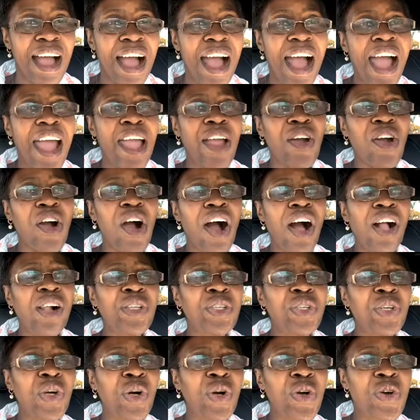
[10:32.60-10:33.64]
I call
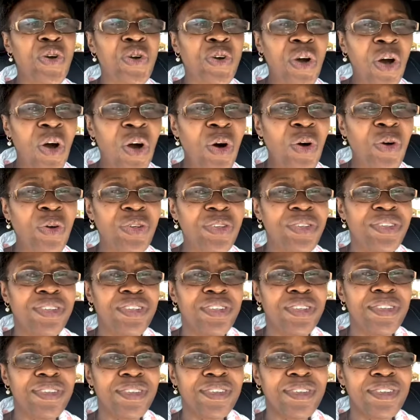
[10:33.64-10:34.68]
you good.
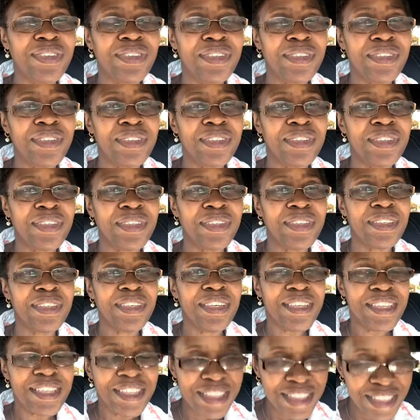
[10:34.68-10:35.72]

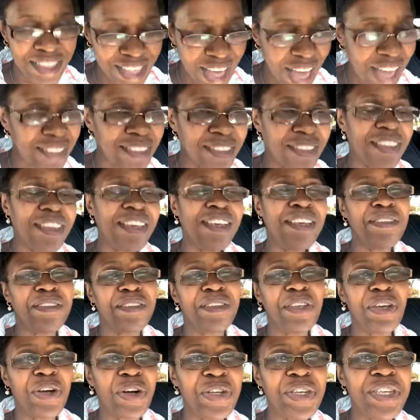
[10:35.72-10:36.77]
That
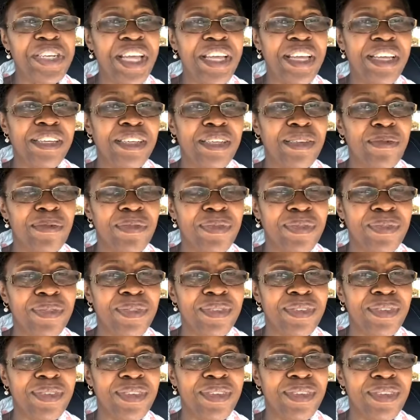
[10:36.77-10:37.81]
is your name.
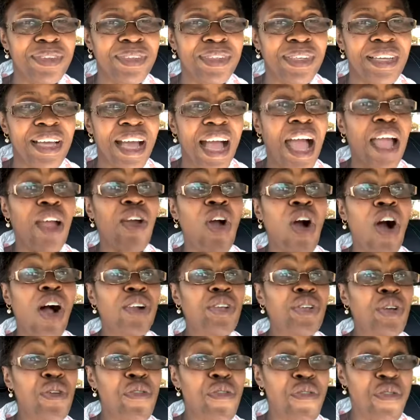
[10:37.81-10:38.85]
I
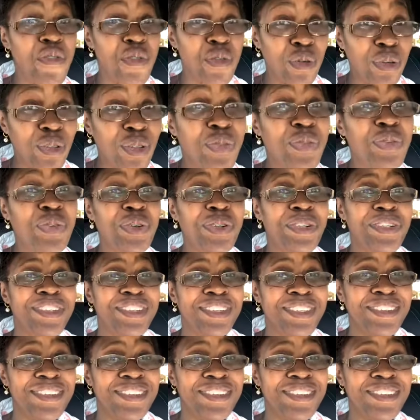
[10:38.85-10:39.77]
call you fruitful.